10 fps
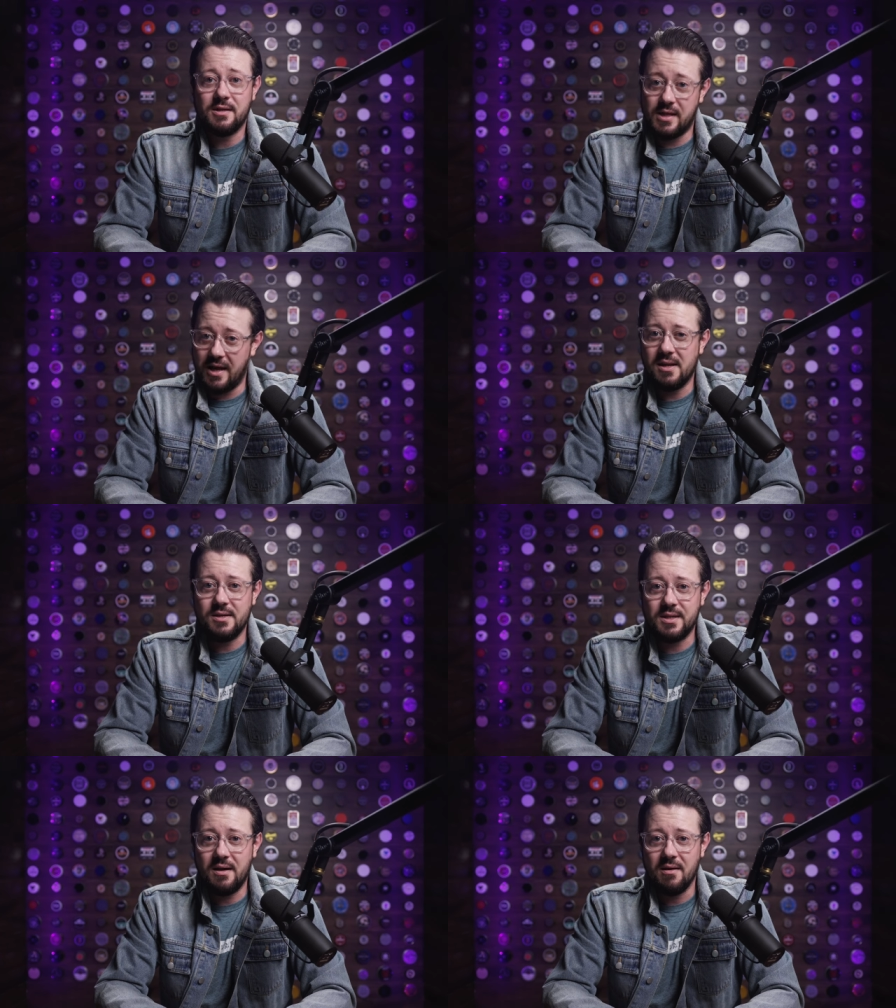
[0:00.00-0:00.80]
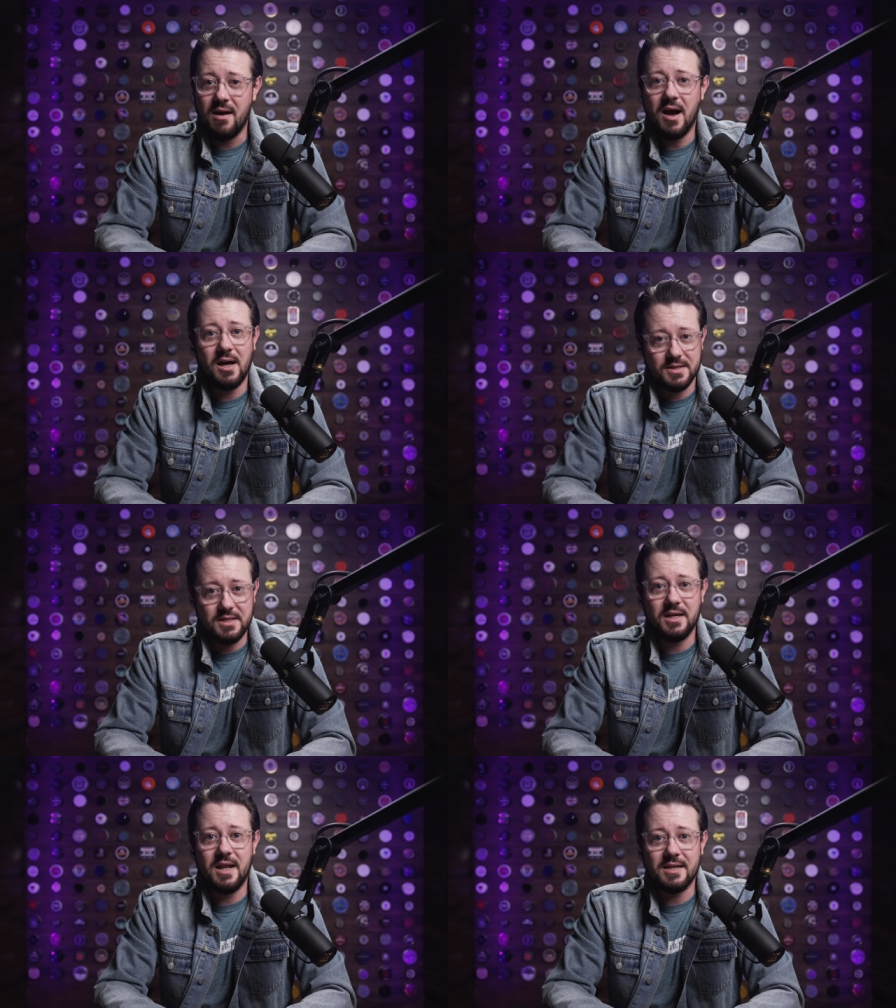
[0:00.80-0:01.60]
take it easy. I'll
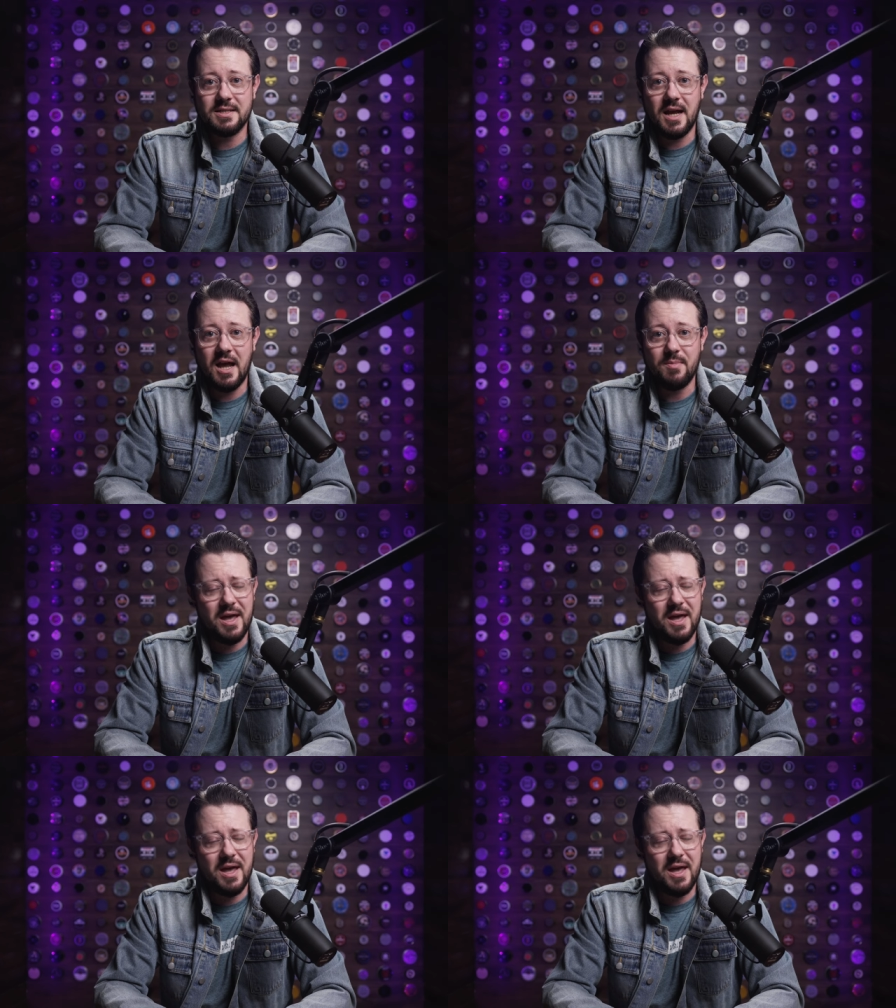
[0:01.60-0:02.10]
see you next time.